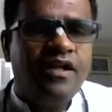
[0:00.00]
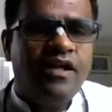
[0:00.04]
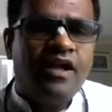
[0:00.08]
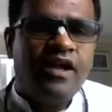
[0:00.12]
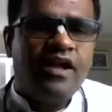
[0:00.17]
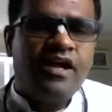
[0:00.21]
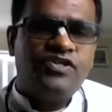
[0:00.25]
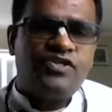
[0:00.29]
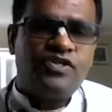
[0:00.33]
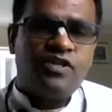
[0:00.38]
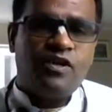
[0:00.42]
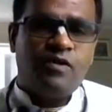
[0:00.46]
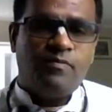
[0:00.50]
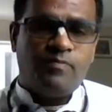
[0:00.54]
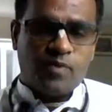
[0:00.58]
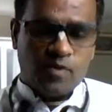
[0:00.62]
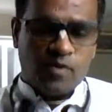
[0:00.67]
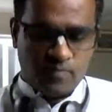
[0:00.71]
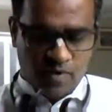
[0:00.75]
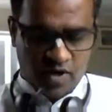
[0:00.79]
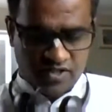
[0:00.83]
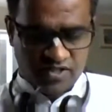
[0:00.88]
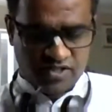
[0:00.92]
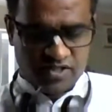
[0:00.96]
And Srila
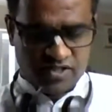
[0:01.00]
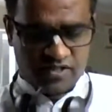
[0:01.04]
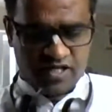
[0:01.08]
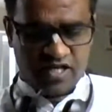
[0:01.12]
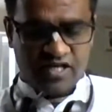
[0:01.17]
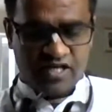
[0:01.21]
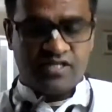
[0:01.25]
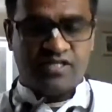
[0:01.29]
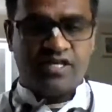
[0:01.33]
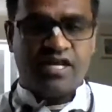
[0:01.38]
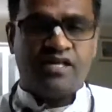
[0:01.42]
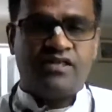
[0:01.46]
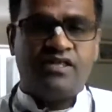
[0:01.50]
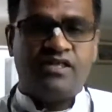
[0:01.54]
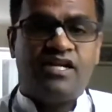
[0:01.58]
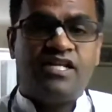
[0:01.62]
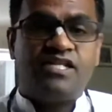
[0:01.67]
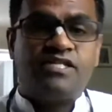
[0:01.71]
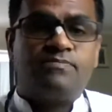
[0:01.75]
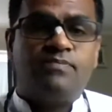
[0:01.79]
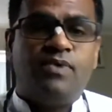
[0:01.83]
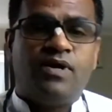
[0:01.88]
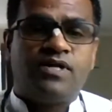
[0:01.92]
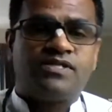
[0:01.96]
Prabhupada says that that
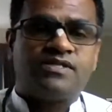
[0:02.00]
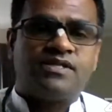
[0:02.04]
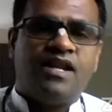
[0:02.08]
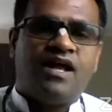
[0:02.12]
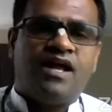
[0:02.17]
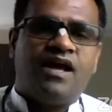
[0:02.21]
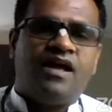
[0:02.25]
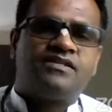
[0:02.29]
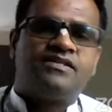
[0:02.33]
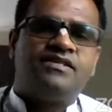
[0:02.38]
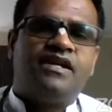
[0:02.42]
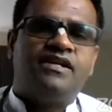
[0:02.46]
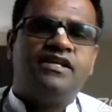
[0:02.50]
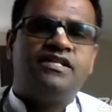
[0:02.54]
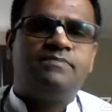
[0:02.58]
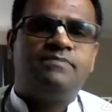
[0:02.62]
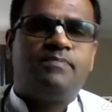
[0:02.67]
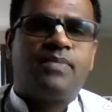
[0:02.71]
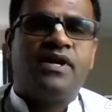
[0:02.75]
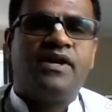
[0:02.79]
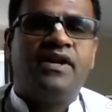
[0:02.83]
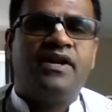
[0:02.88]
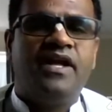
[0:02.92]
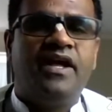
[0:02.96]
is first class, that is
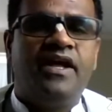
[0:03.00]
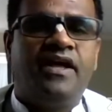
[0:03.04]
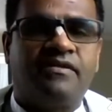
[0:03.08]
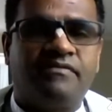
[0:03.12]
pranay.